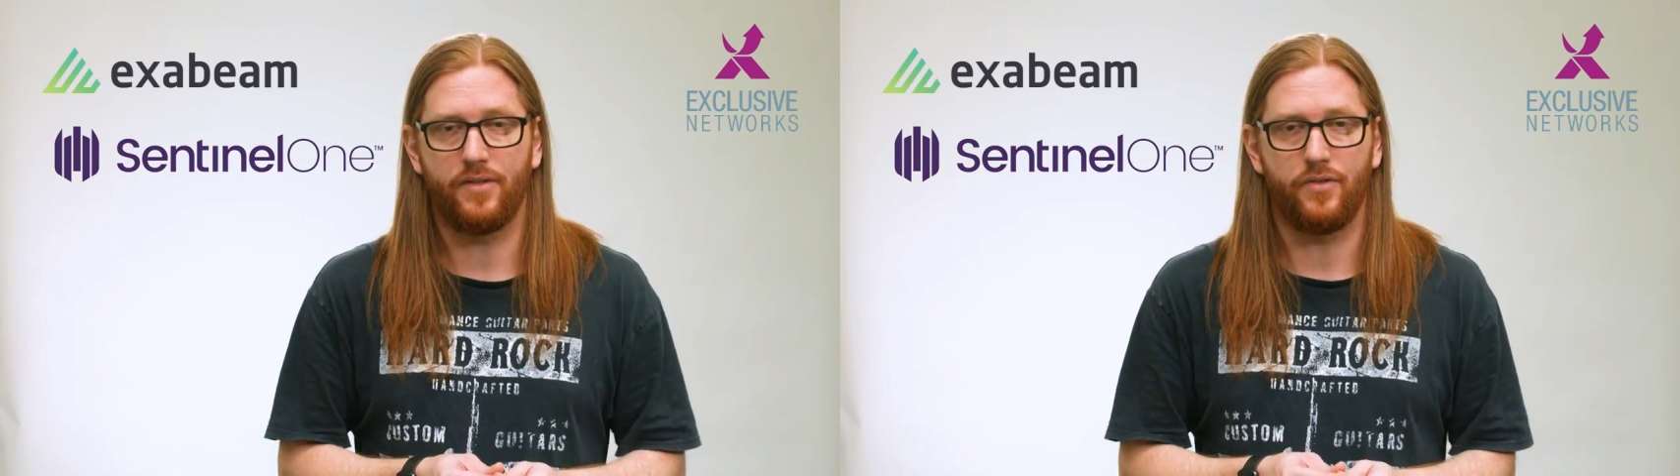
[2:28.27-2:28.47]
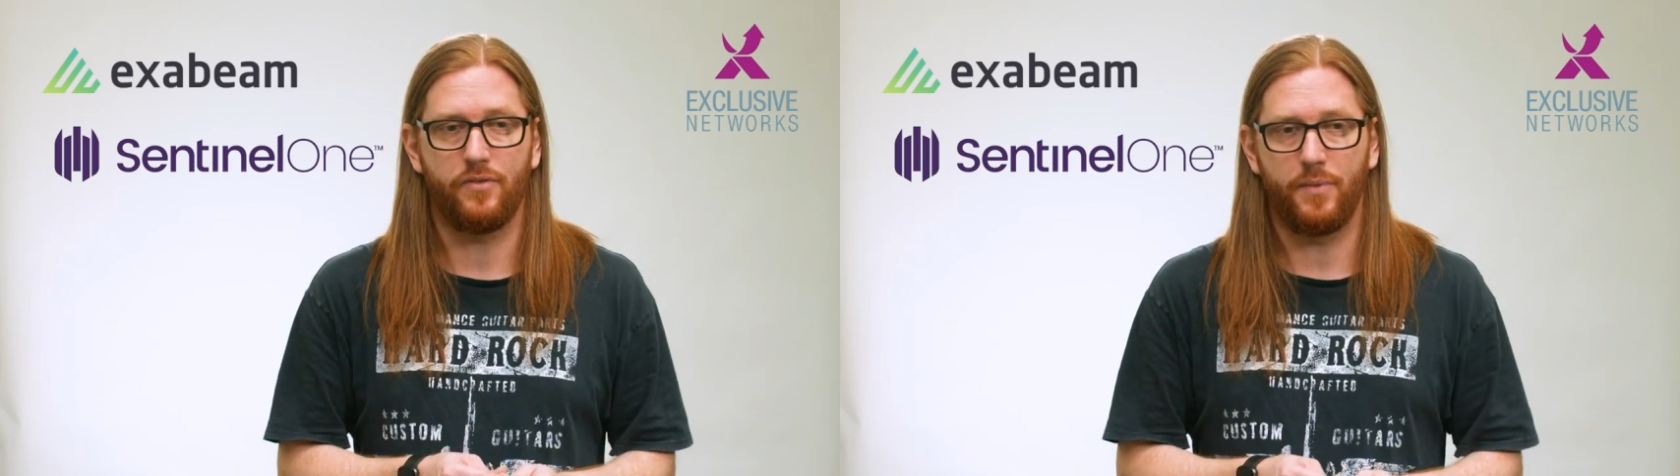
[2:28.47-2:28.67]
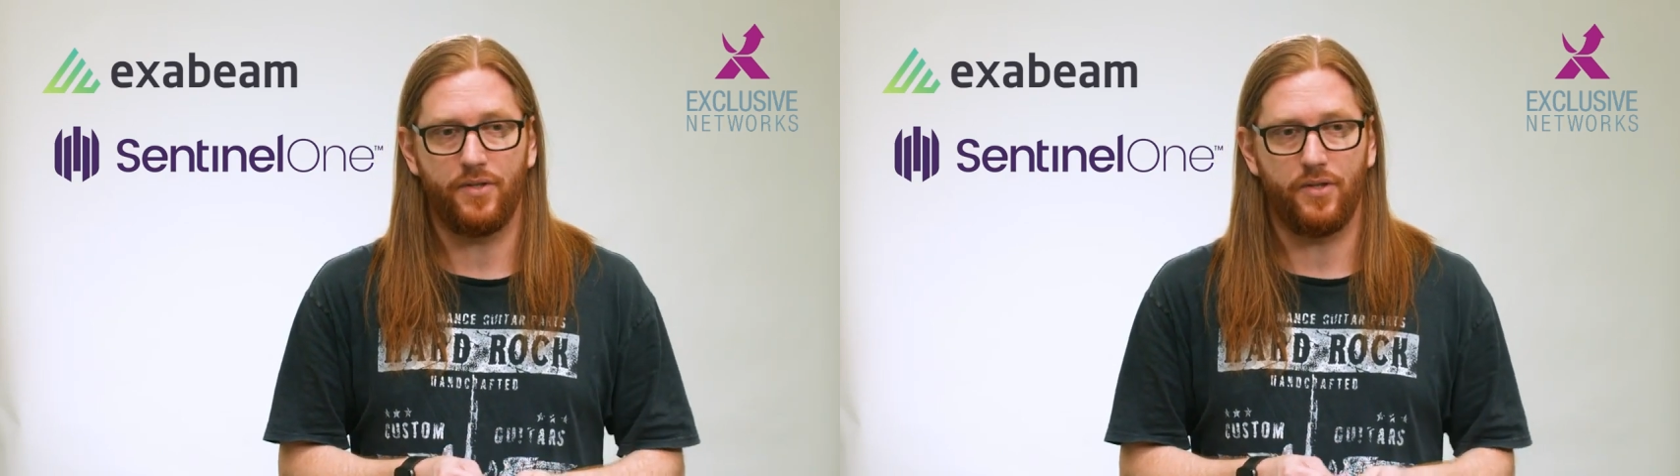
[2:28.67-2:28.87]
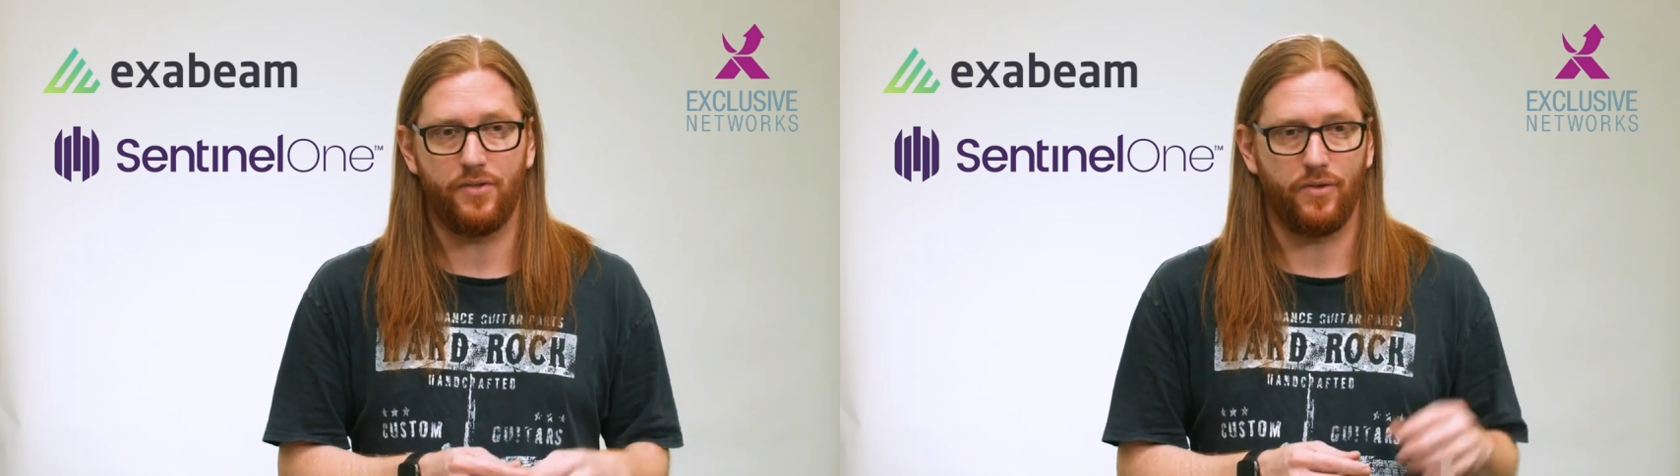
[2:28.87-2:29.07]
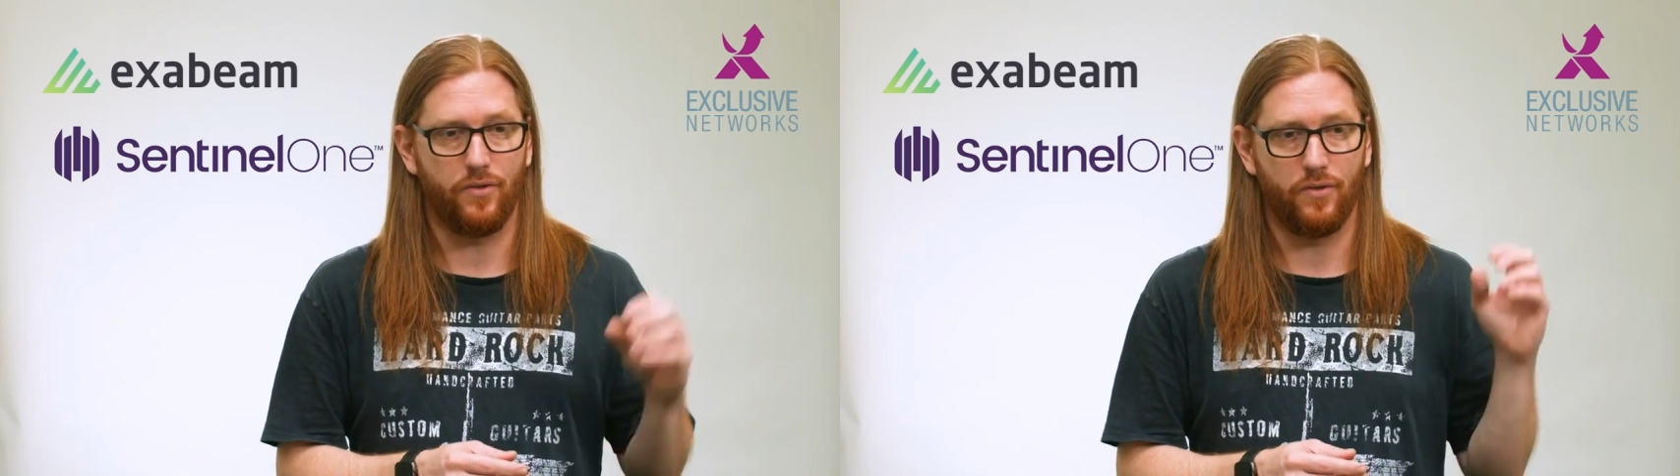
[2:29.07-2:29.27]
as
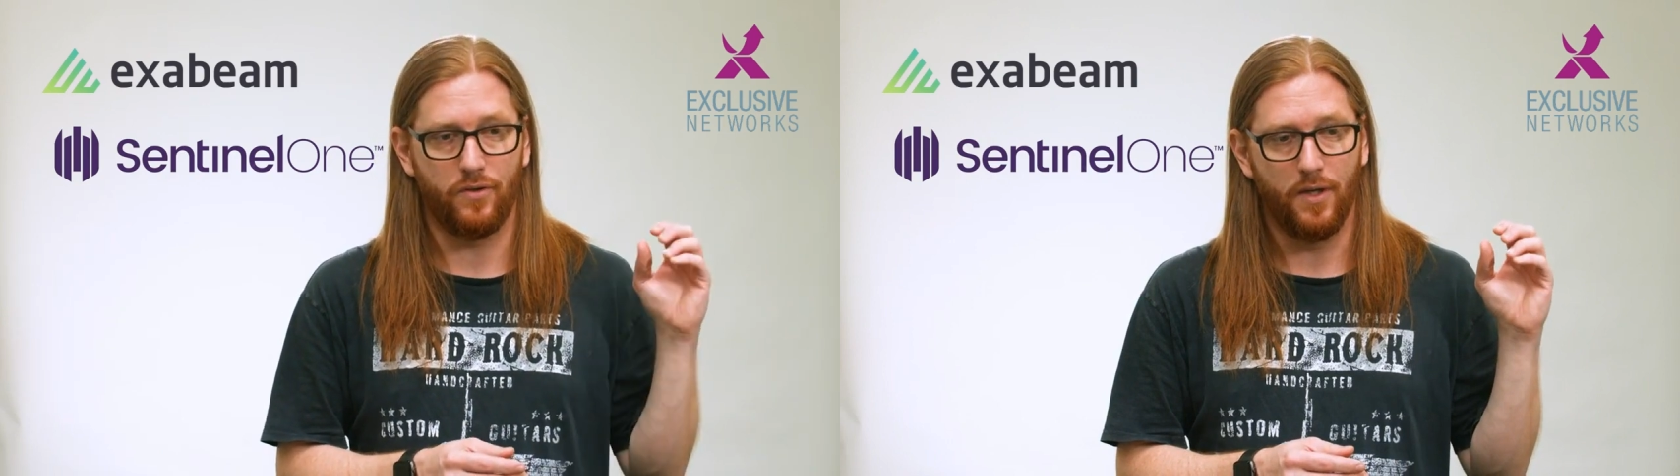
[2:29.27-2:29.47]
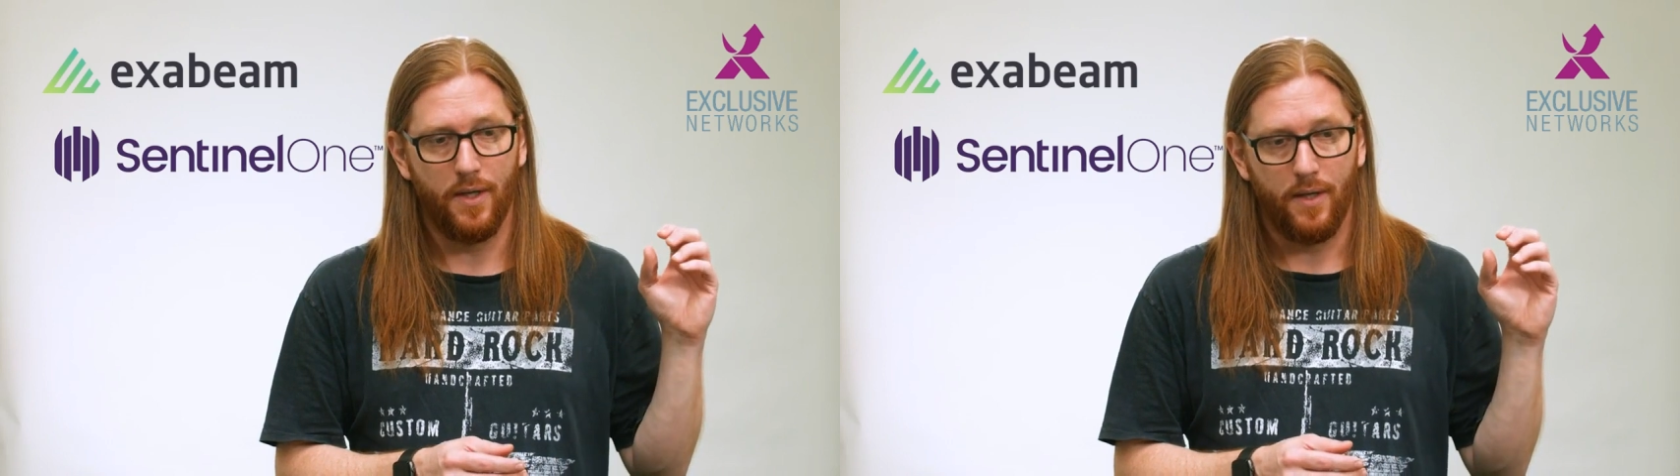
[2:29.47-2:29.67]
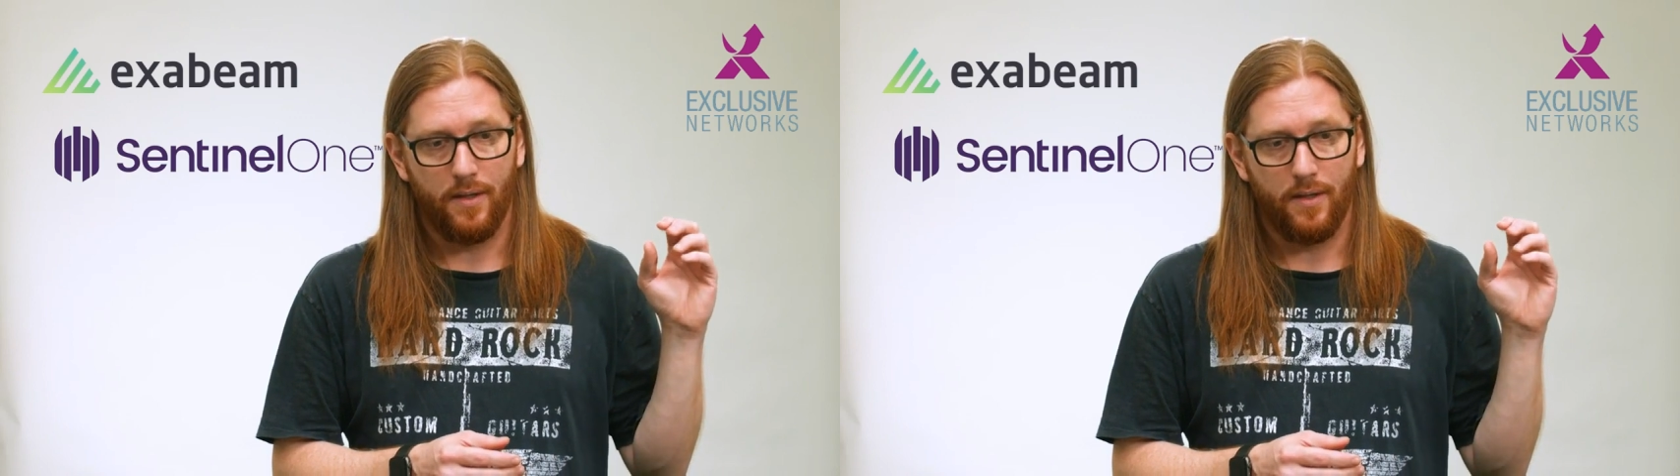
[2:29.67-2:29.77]
suspicious or